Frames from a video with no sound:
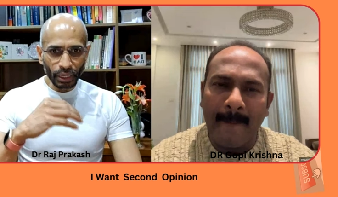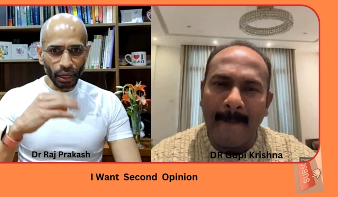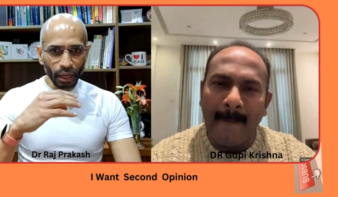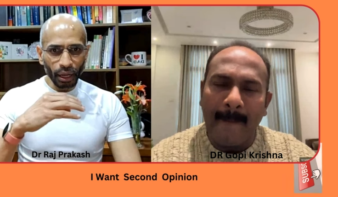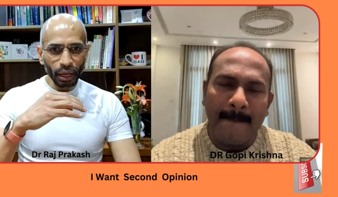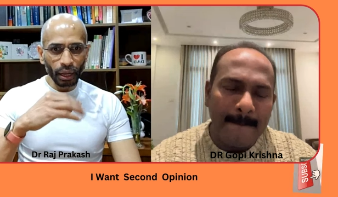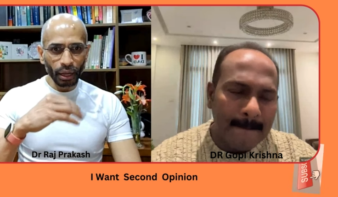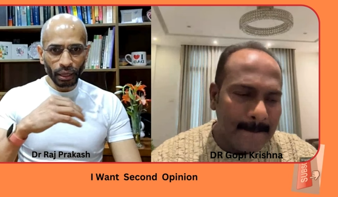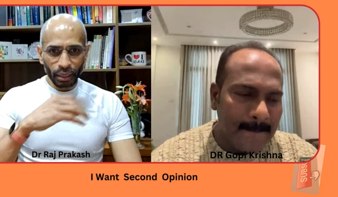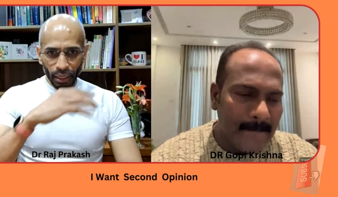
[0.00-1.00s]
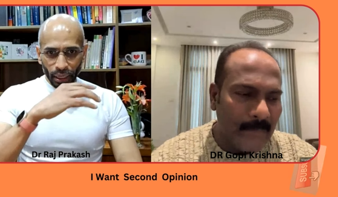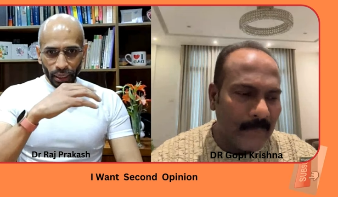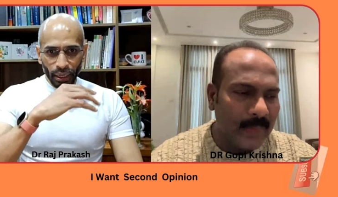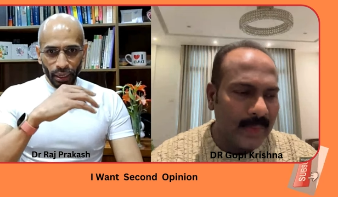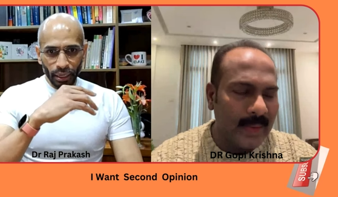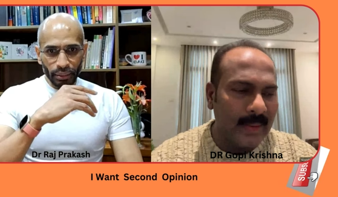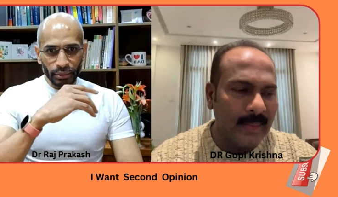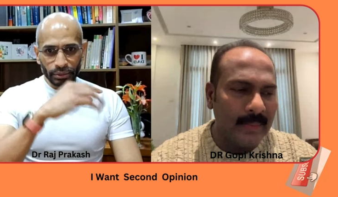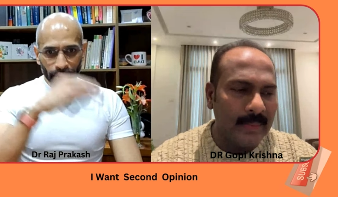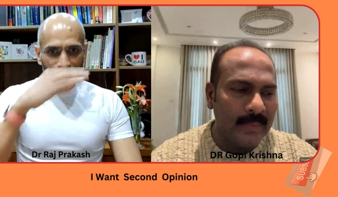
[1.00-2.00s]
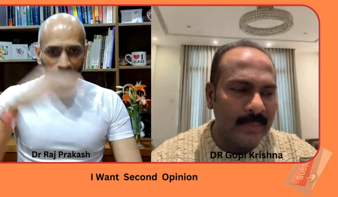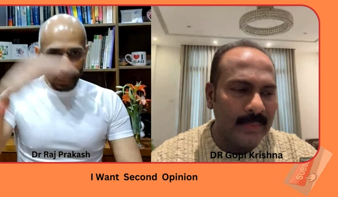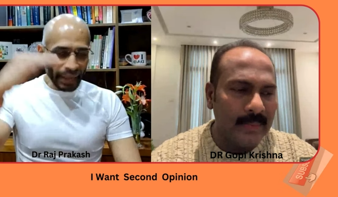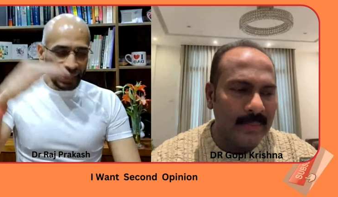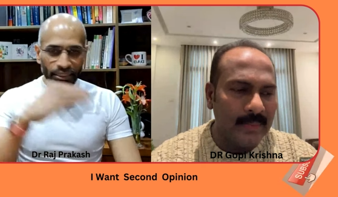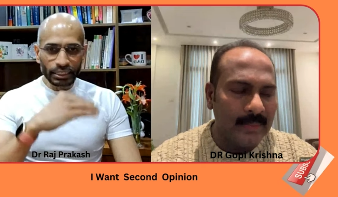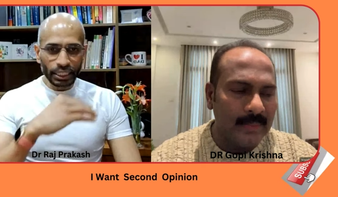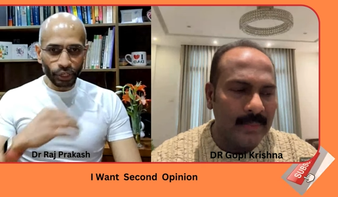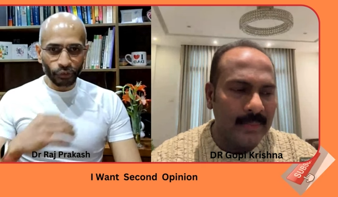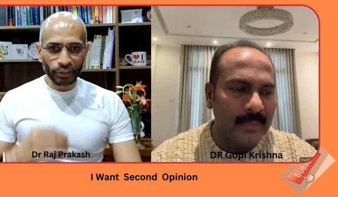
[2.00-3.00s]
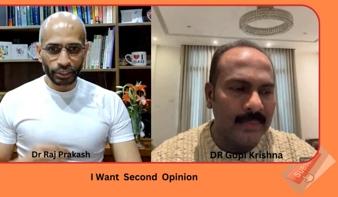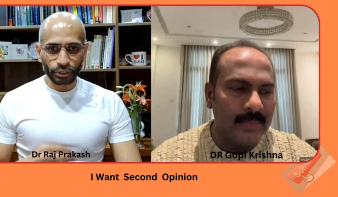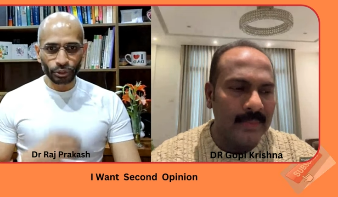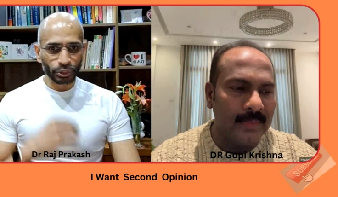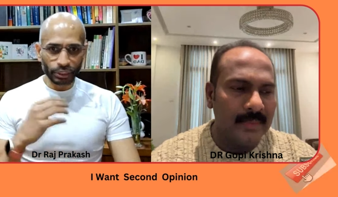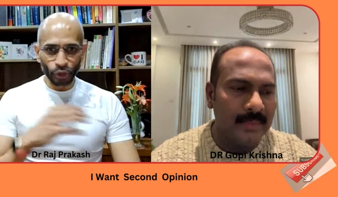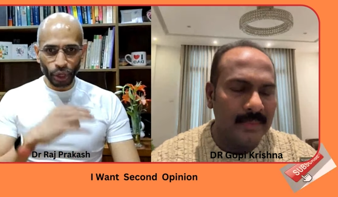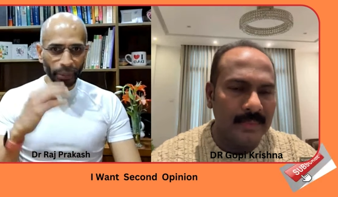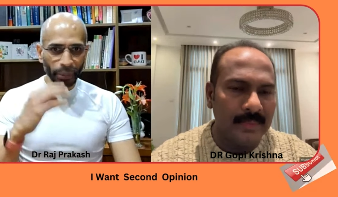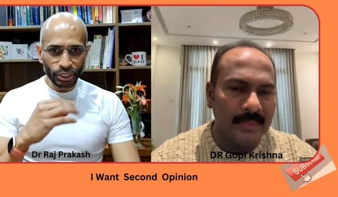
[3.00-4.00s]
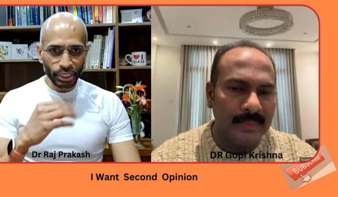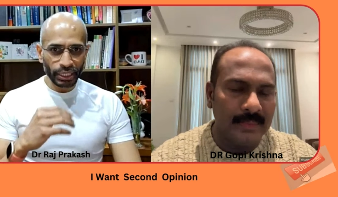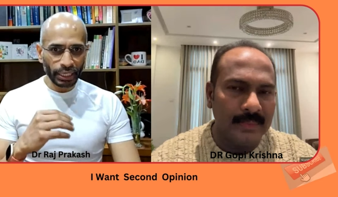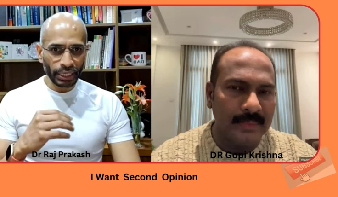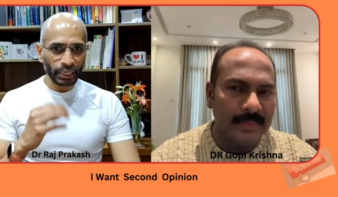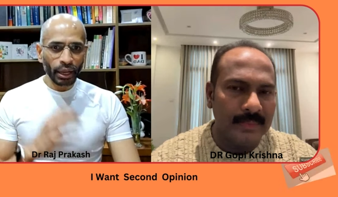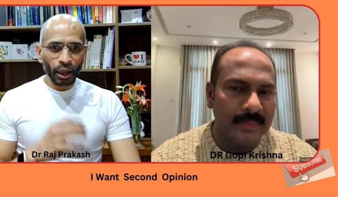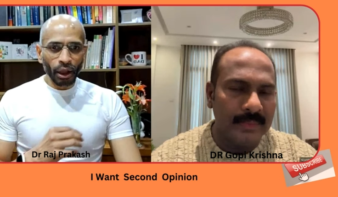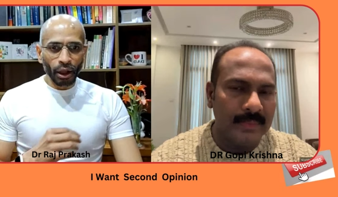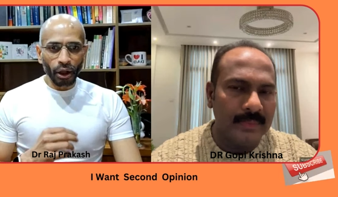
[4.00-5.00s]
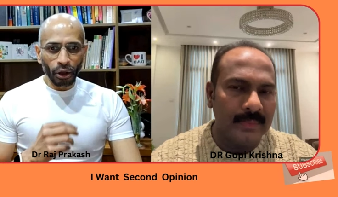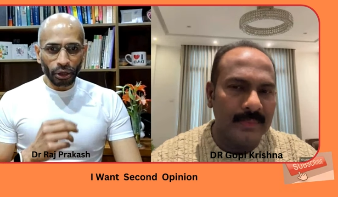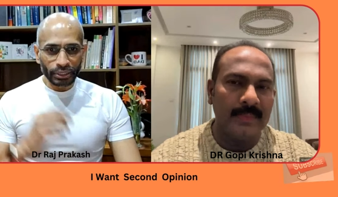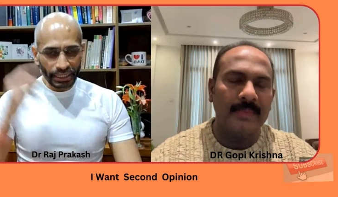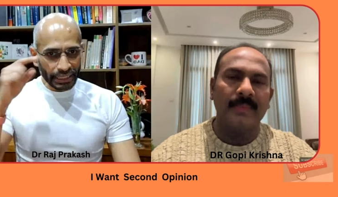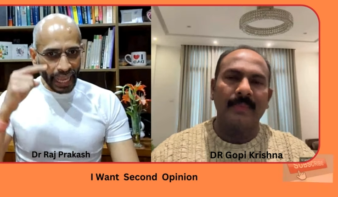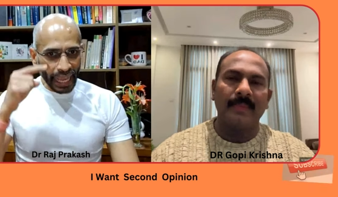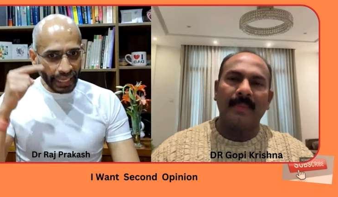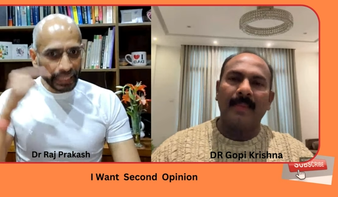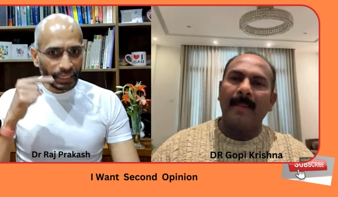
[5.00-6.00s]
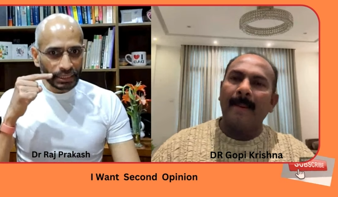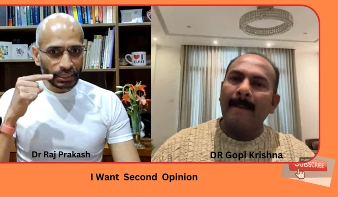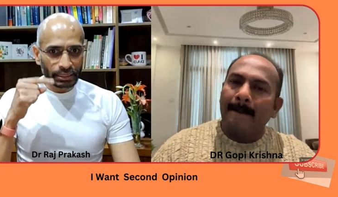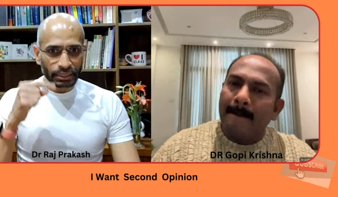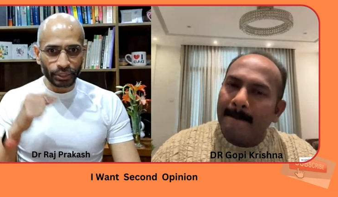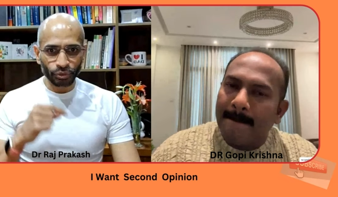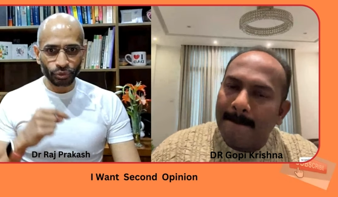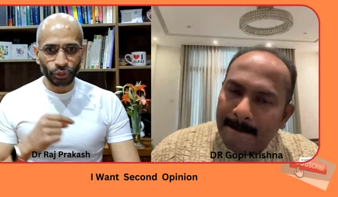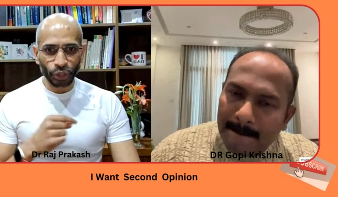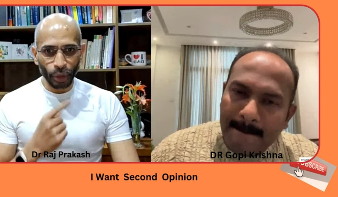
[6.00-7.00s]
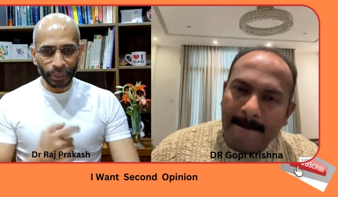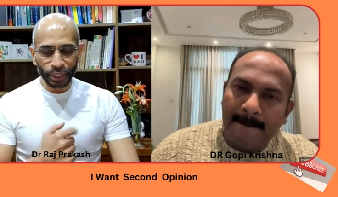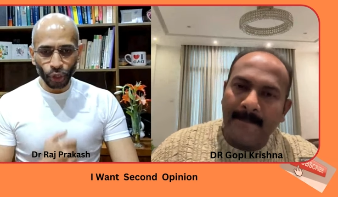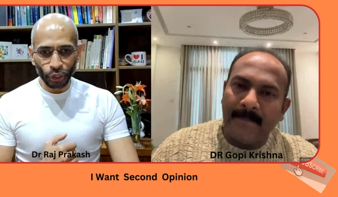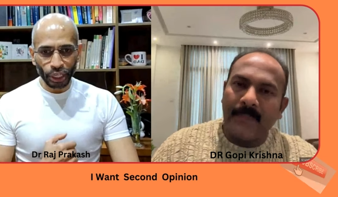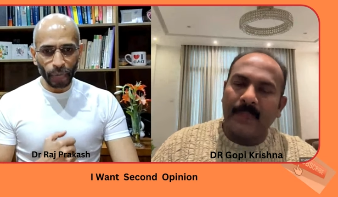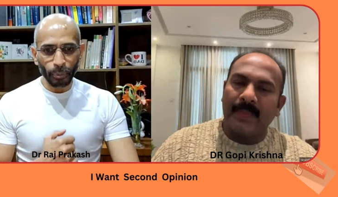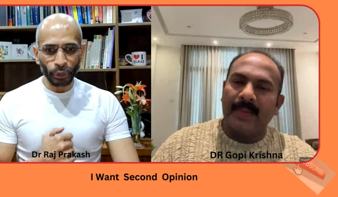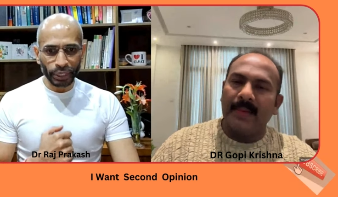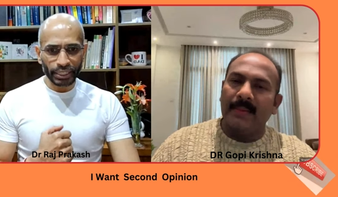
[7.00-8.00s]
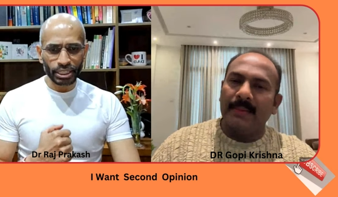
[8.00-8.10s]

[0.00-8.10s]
Speaker 1: uh, uh, the the lines that are that you are mentioning or the sagginess that we've been talking about,